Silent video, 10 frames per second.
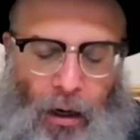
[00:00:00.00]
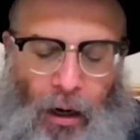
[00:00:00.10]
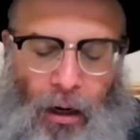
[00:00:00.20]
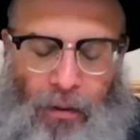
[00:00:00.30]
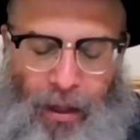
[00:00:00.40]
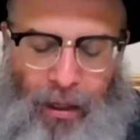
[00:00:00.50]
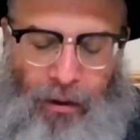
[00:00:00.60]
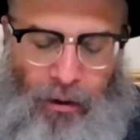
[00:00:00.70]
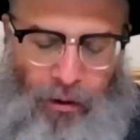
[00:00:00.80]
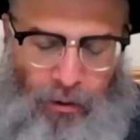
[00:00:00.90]
uh,
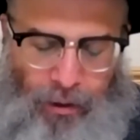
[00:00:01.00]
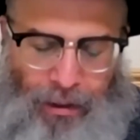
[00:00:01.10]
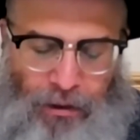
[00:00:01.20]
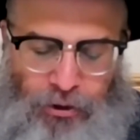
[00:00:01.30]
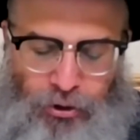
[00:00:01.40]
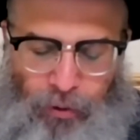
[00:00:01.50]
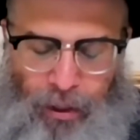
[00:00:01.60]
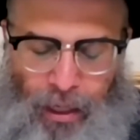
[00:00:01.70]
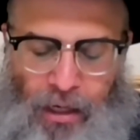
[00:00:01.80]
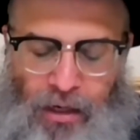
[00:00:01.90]
that uh,
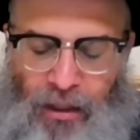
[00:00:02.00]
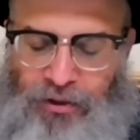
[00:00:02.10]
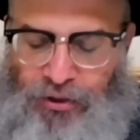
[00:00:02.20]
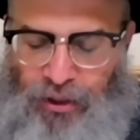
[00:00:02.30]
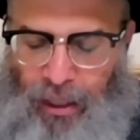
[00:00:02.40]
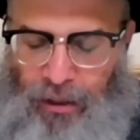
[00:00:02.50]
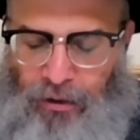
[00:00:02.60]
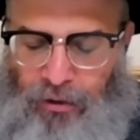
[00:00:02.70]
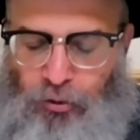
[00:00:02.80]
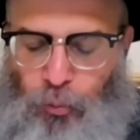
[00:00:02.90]
illustrate and enunciate
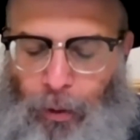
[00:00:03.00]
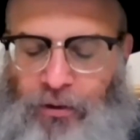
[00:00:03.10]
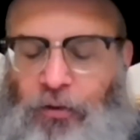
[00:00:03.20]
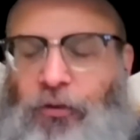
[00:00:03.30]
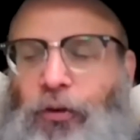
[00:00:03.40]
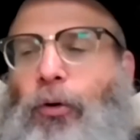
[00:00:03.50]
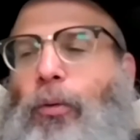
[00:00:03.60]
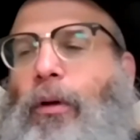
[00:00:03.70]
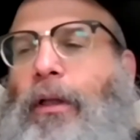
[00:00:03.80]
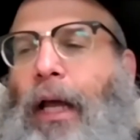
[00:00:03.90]
the
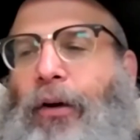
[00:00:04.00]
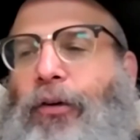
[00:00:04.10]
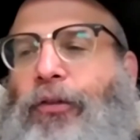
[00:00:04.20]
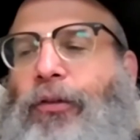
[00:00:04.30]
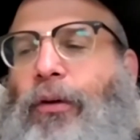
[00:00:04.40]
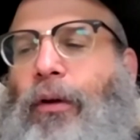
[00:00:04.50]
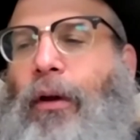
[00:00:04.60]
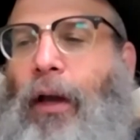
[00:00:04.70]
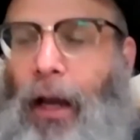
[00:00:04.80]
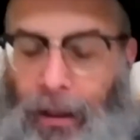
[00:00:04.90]
22 letters.
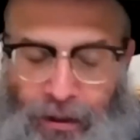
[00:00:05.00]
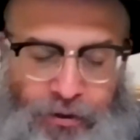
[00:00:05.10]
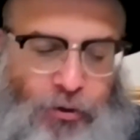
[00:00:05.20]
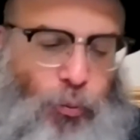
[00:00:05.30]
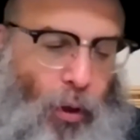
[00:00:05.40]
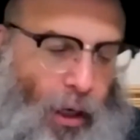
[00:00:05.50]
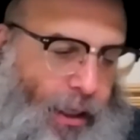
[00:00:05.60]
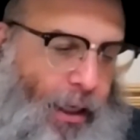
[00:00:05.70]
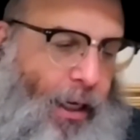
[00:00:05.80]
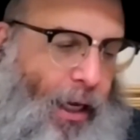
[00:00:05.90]
And this is why,
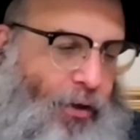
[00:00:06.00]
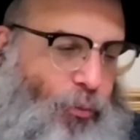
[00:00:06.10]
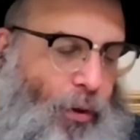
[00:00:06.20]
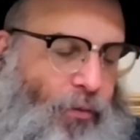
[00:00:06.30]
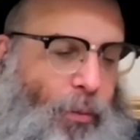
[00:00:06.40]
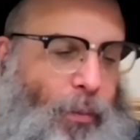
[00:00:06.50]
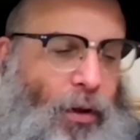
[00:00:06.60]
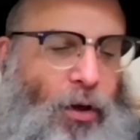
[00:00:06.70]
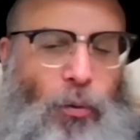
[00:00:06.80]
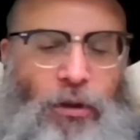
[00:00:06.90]
again, as we're
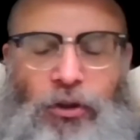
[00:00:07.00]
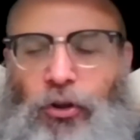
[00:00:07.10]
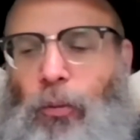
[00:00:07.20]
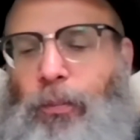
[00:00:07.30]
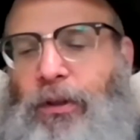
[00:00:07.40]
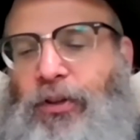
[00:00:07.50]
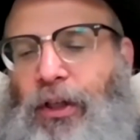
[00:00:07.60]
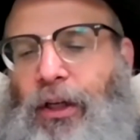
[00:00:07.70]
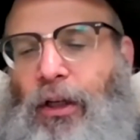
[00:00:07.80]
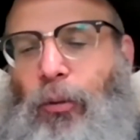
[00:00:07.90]
familiar, we're so
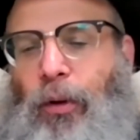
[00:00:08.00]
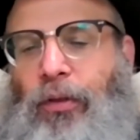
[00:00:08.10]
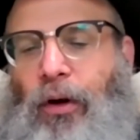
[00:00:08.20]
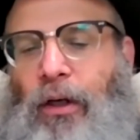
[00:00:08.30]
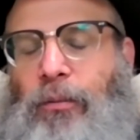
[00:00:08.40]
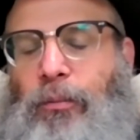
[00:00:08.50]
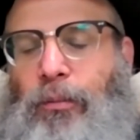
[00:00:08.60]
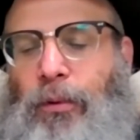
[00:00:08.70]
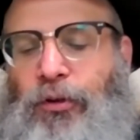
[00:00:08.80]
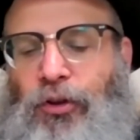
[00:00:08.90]
particular with our
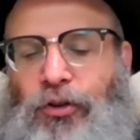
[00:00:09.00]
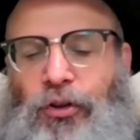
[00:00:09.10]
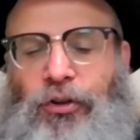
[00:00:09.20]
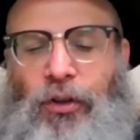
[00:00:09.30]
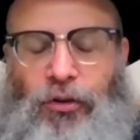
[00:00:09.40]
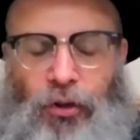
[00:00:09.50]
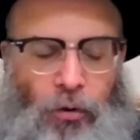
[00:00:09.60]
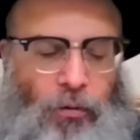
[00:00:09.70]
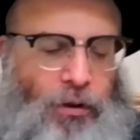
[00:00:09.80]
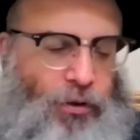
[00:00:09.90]
mezuzahs and
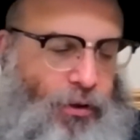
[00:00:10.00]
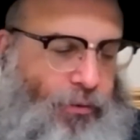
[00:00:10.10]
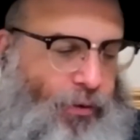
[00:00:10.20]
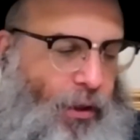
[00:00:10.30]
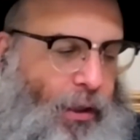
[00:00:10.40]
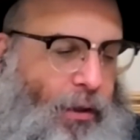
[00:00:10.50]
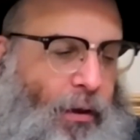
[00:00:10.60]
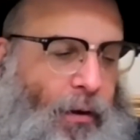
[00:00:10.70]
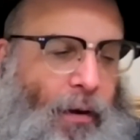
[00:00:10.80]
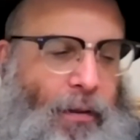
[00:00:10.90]
Torahs and tefillin
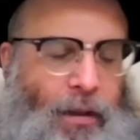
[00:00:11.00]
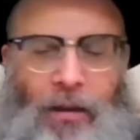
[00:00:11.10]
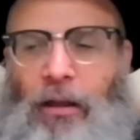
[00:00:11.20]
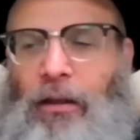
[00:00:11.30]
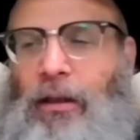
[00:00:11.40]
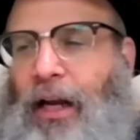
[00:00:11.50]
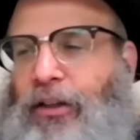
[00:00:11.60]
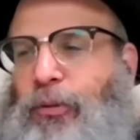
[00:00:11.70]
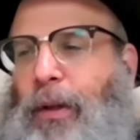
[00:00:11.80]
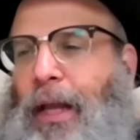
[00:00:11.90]
that the
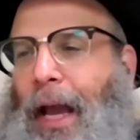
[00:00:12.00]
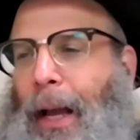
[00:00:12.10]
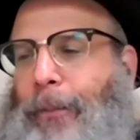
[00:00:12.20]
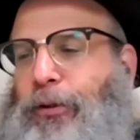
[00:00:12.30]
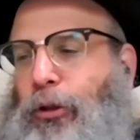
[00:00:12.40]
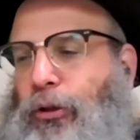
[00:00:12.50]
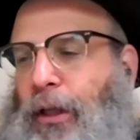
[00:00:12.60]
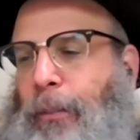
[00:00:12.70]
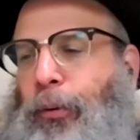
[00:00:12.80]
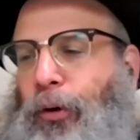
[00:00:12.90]
letters be
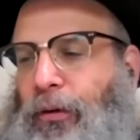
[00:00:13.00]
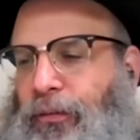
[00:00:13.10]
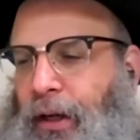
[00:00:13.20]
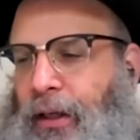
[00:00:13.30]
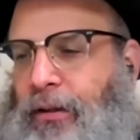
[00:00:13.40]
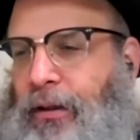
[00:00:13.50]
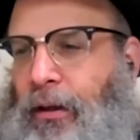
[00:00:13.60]
absolutely perfect,